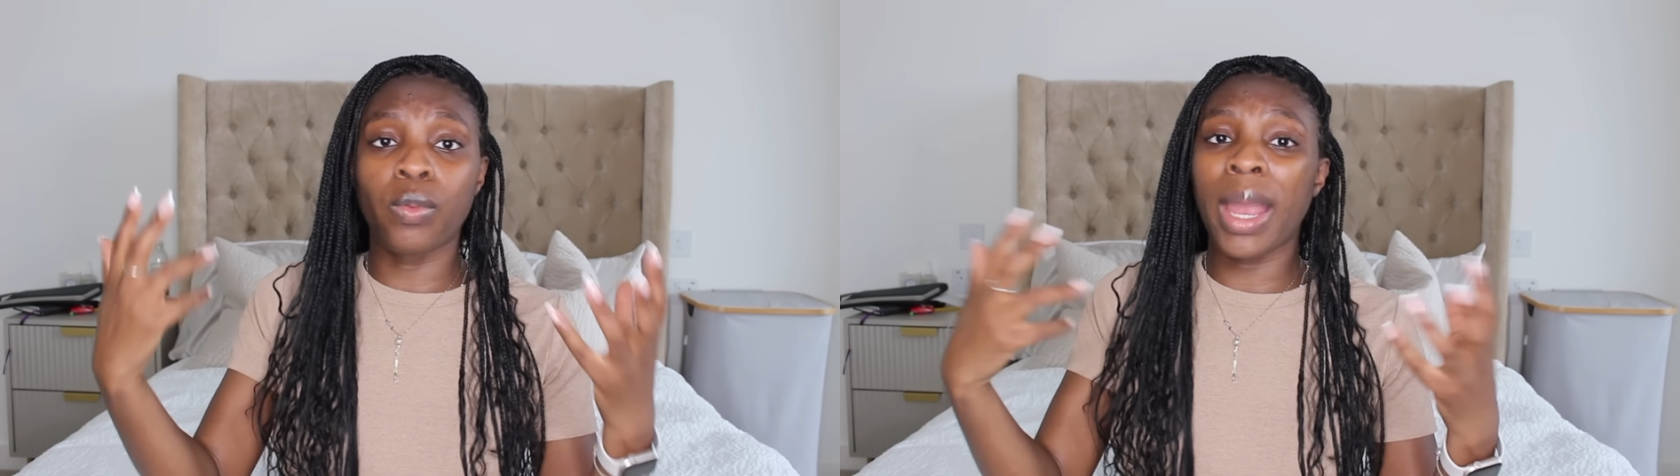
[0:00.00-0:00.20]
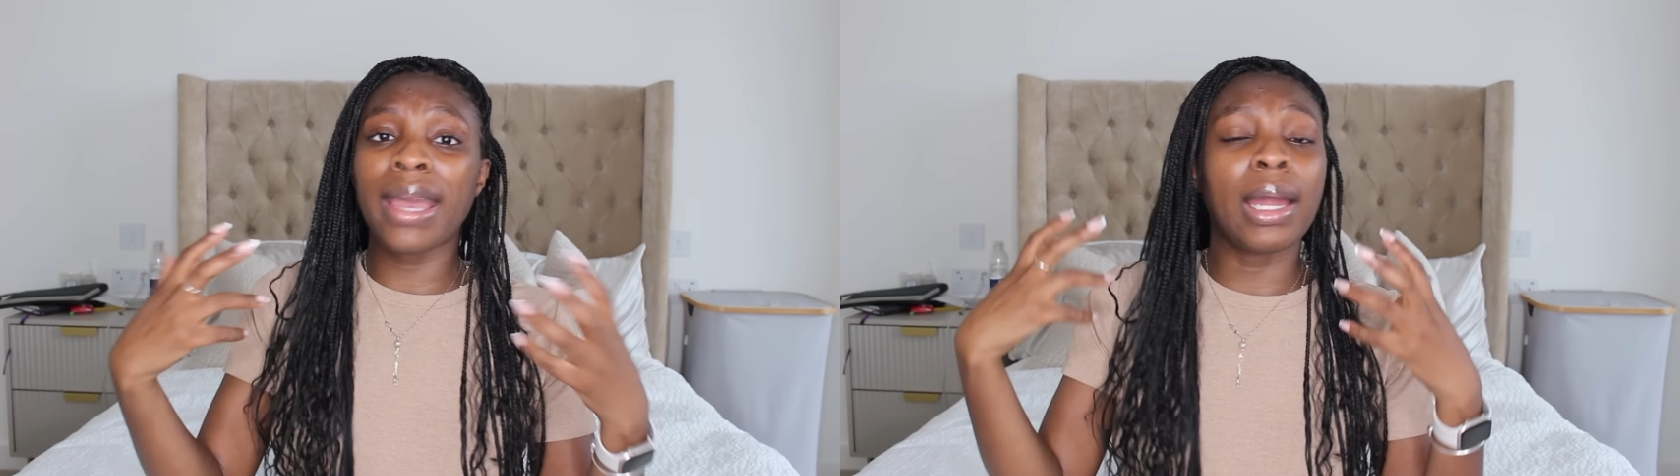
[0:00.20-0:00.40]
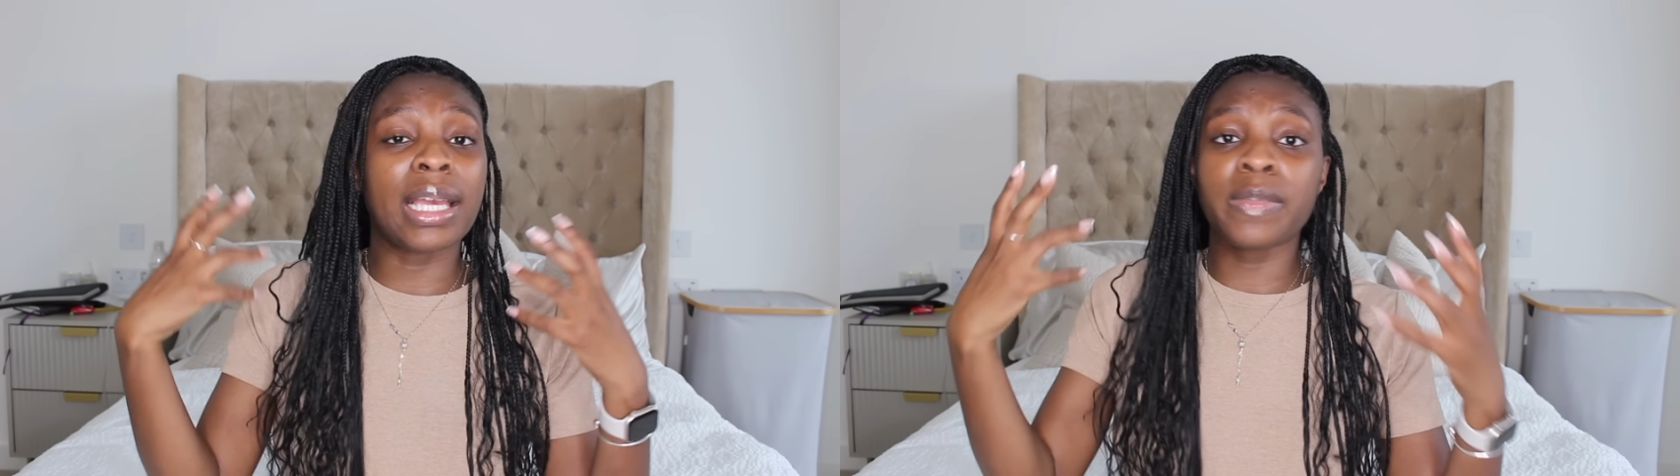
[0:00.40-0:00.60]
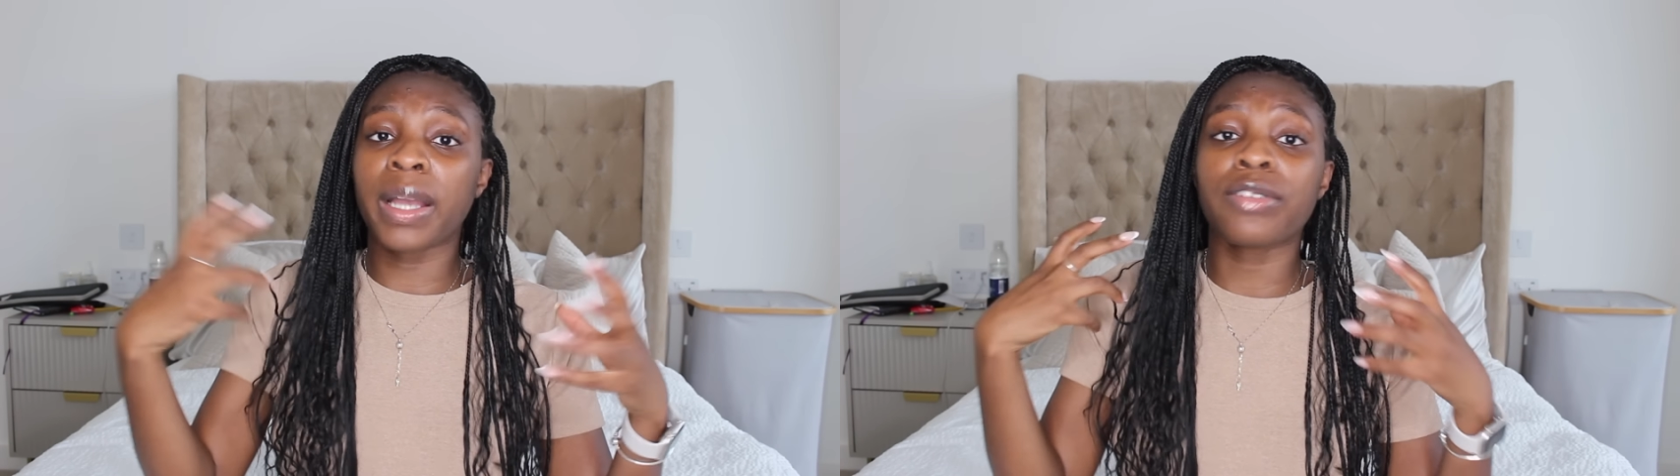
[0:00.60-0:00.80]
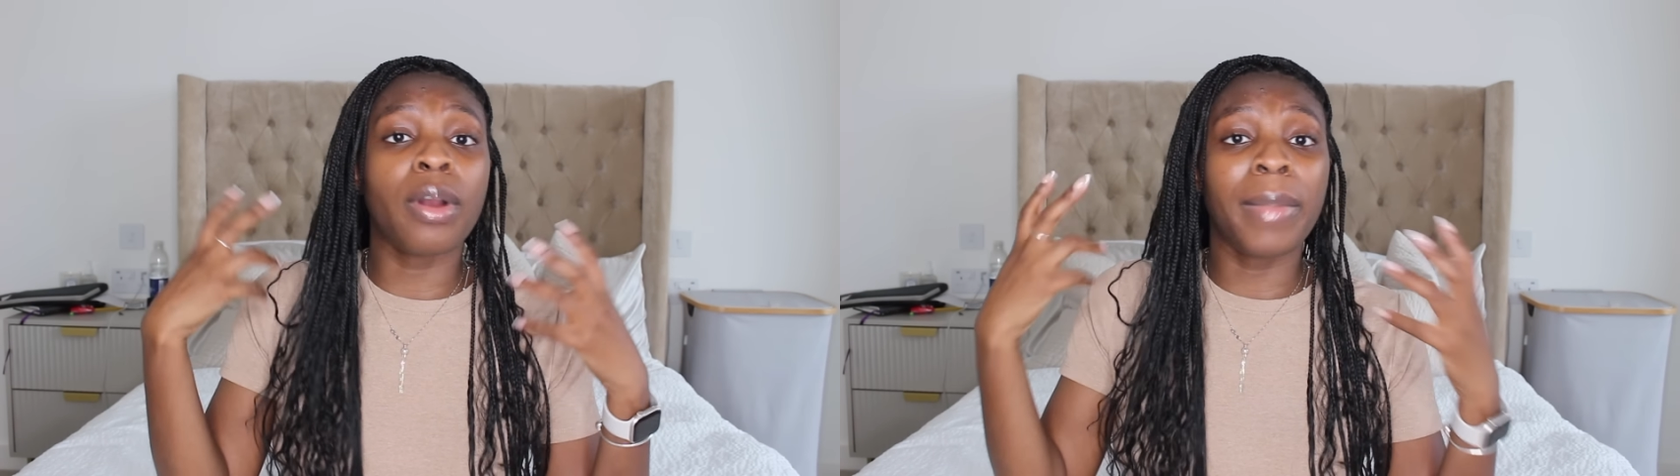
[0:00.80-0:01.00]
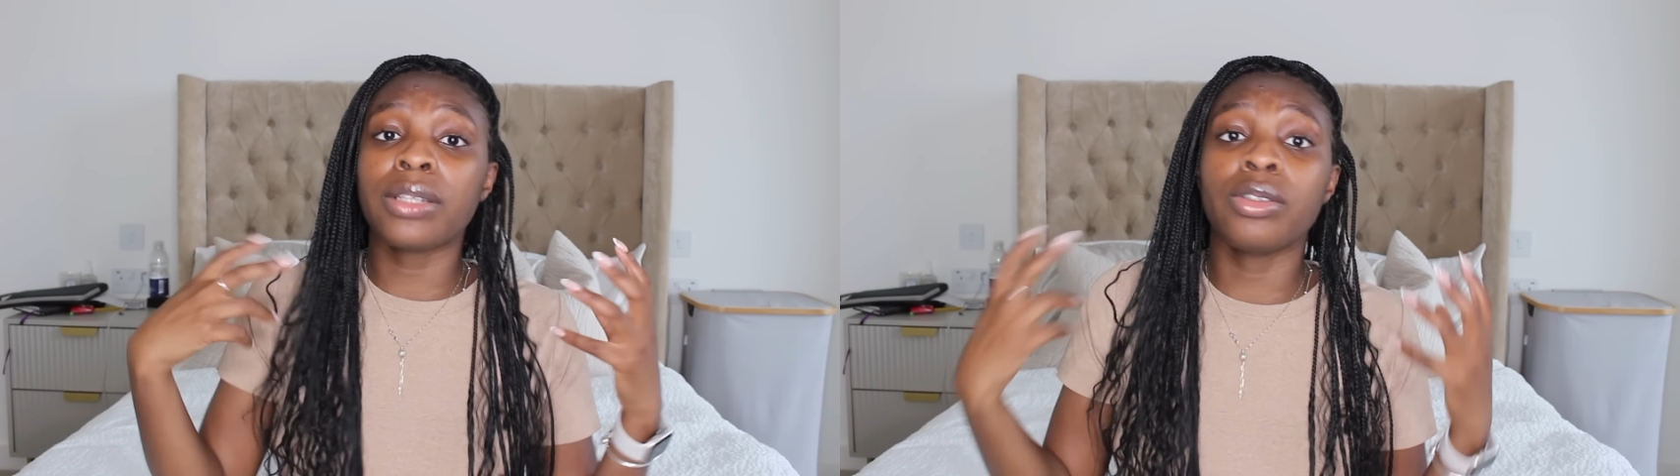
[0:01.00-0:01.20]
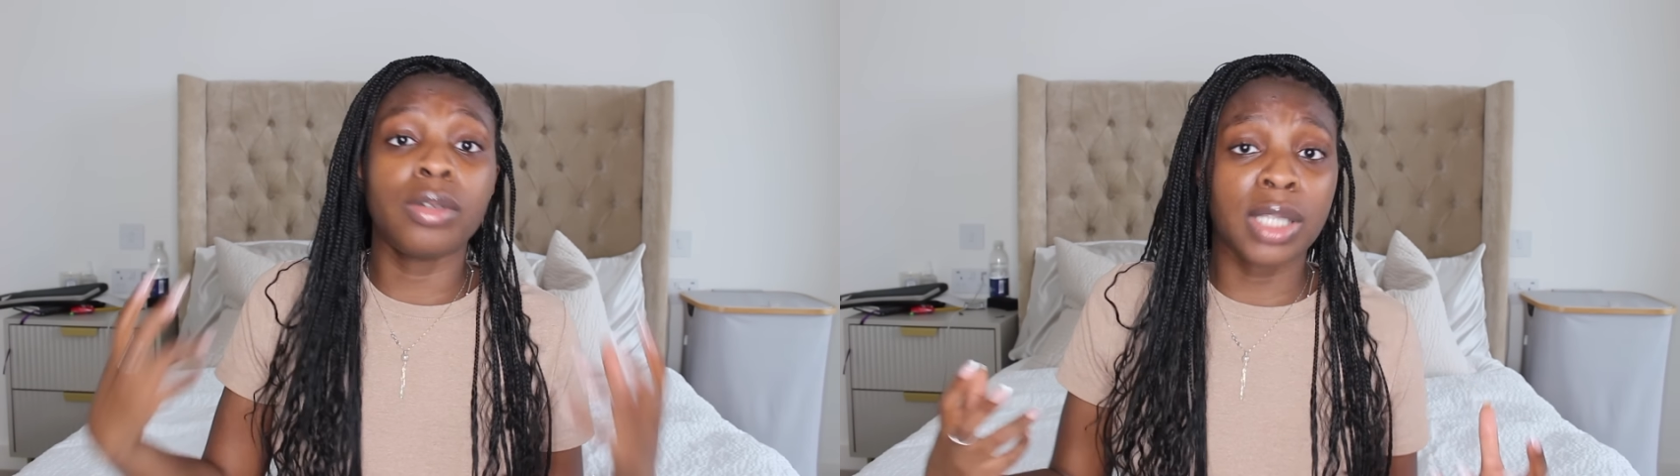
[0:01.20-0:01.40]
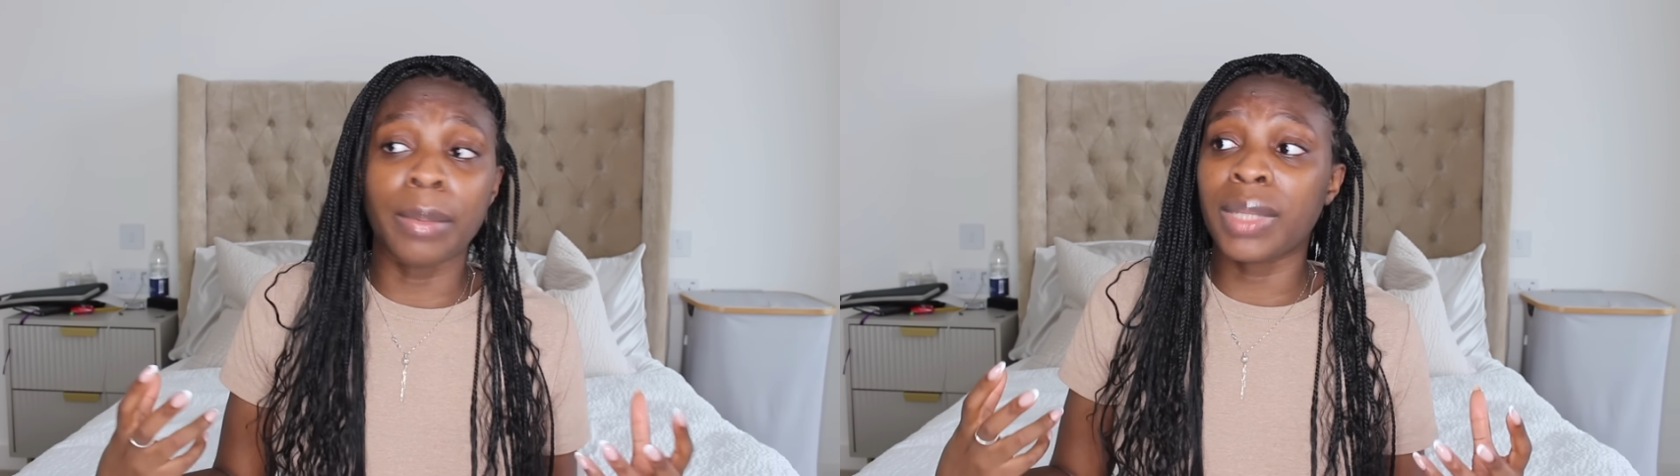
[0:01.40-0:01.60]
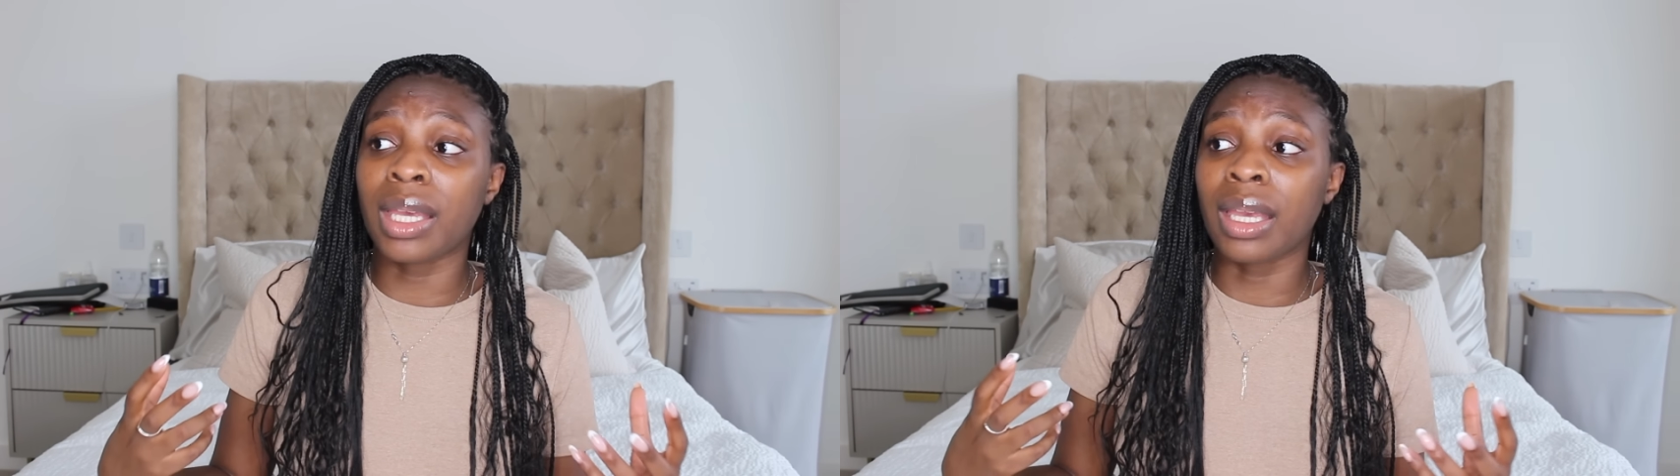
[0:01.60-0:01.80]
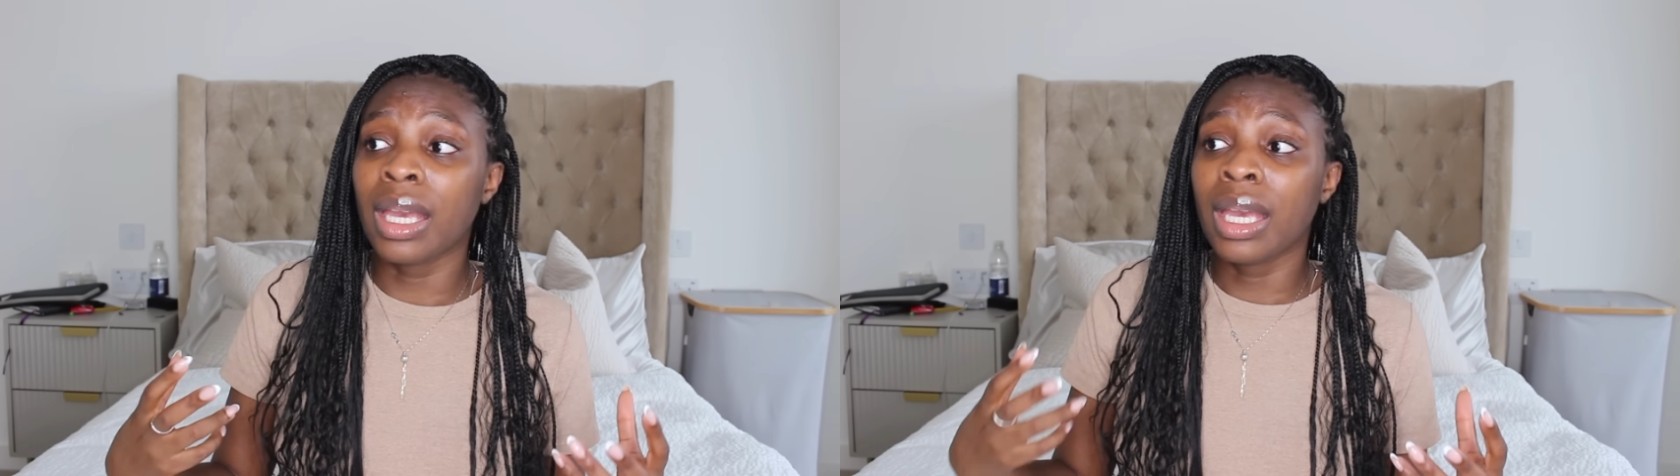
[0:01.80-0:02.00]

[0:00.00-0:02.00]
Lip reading: to wait and expect for a man to do something.